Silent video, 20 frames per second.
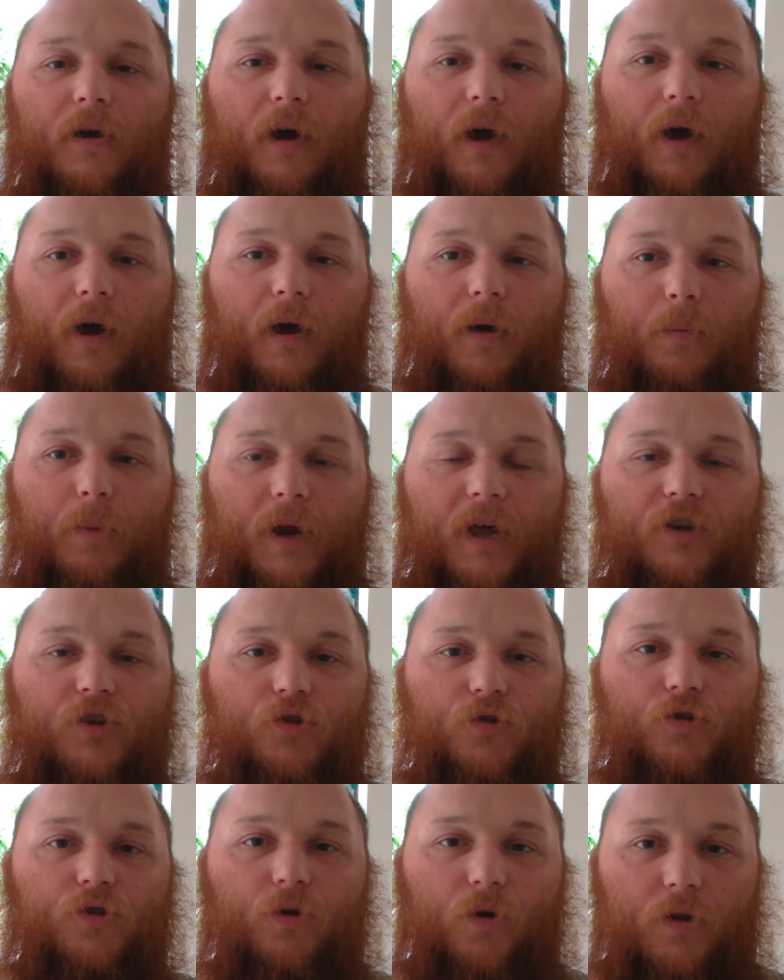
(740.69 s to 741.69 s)
But I
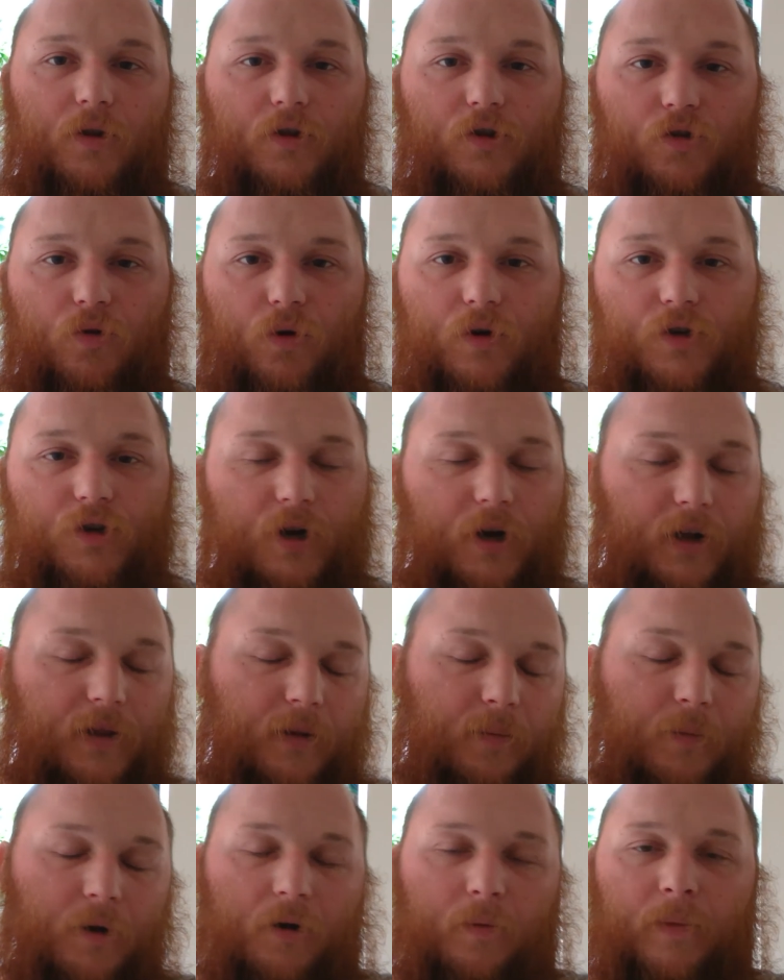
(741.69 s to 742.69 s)
choose to go to the source, cut
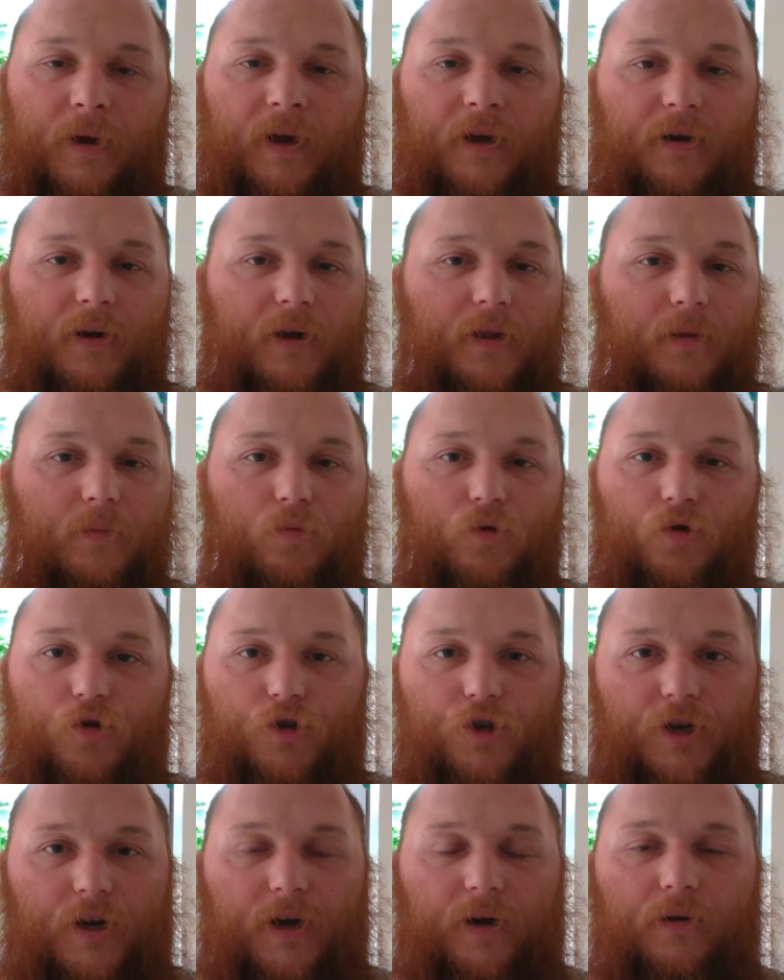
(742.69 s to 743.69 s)
the middleman, cut the
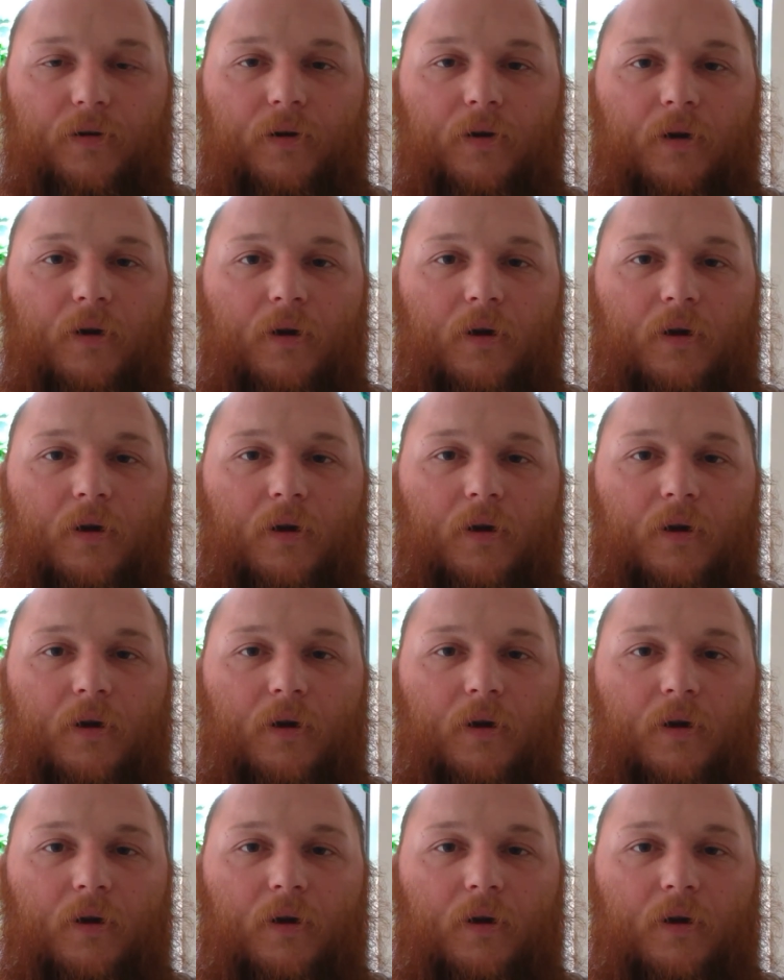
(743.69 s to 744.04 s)
bullshit out.